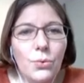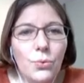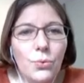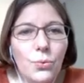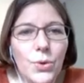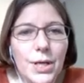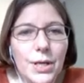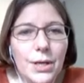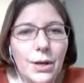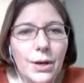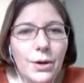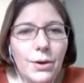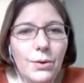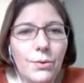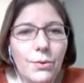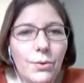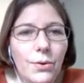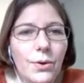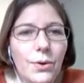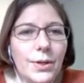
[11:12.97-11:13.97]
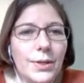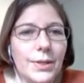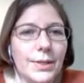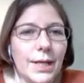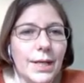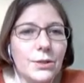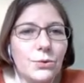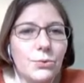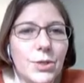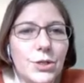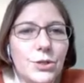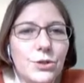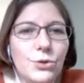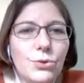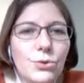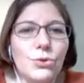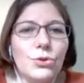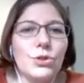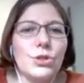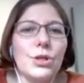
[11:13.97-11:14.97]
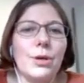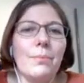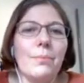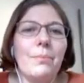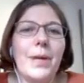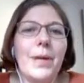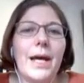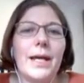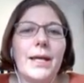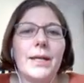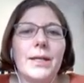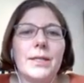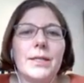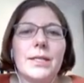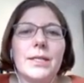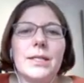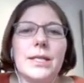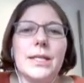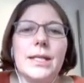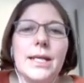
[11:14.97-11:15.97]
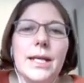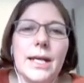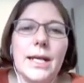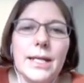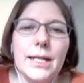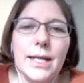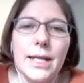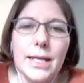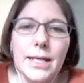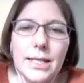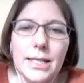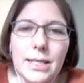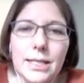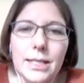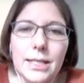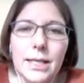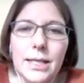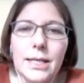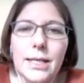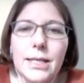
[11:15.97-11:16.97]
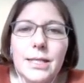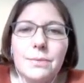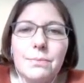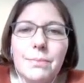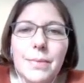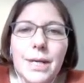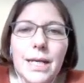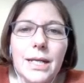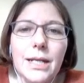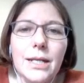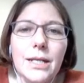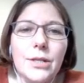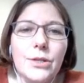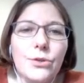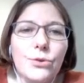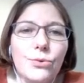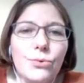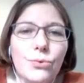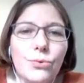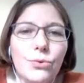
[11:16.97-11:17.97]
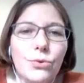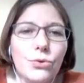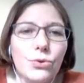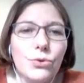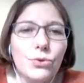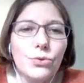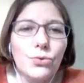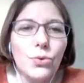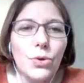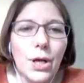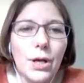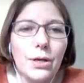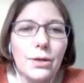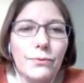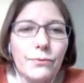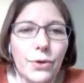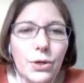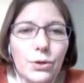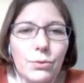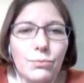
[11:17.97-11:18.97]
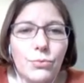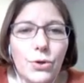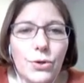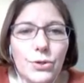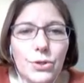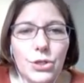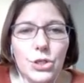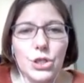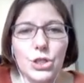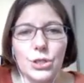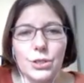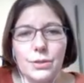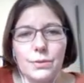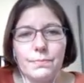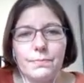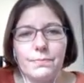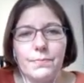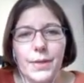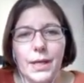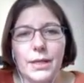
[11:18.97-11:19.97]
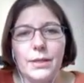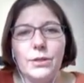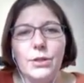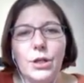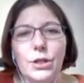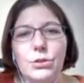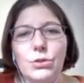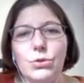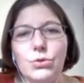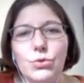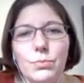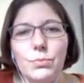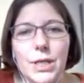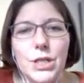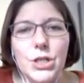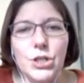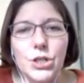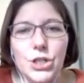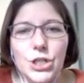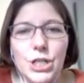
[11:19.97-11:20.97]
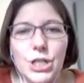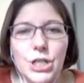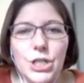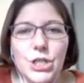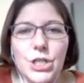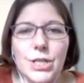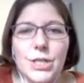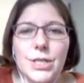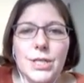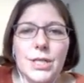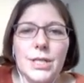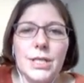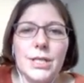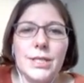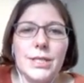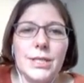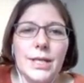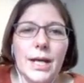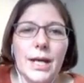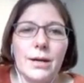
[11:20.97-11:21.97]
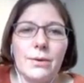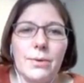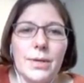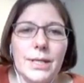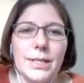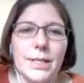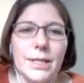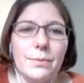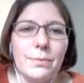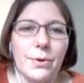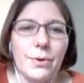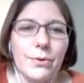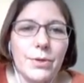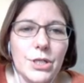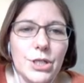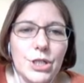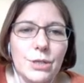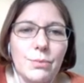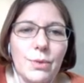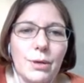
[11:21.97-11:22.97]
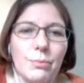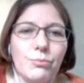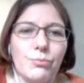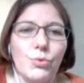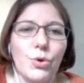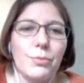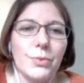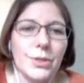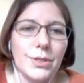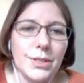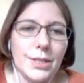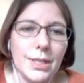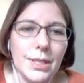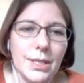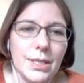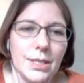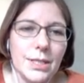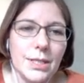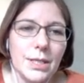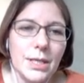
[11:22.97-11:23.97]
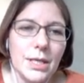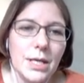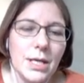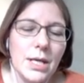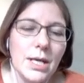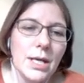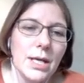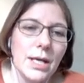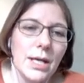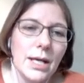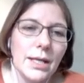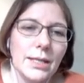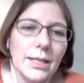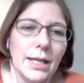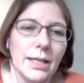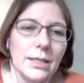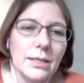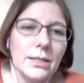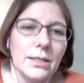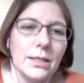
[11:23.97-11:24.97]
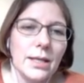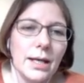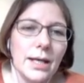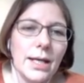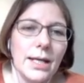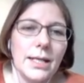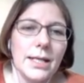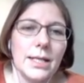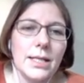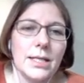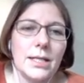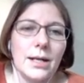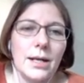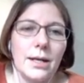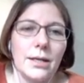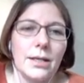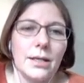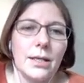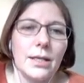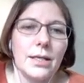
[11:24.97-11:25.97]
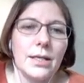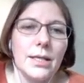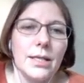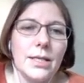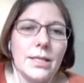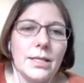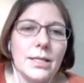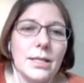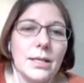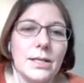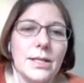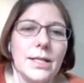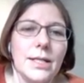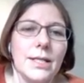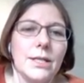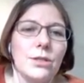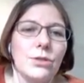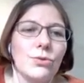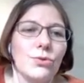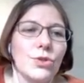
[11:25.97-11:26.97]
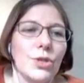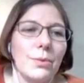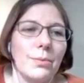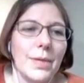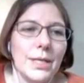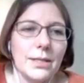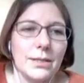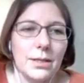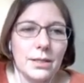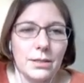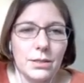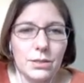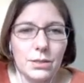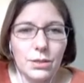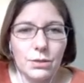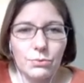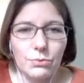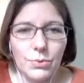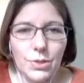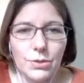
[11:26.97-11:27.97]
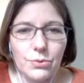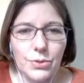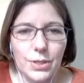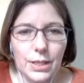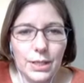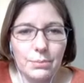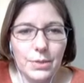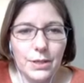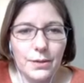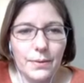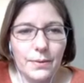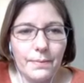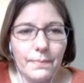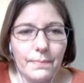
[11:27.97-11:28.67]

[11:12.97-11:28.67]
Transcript: We know that reduced compliance in ARDS is mainly due to lung volume reduction and not to major changes in the aerated parenchyma properties, and that ARDS lung is, at least to some extent, recruitable.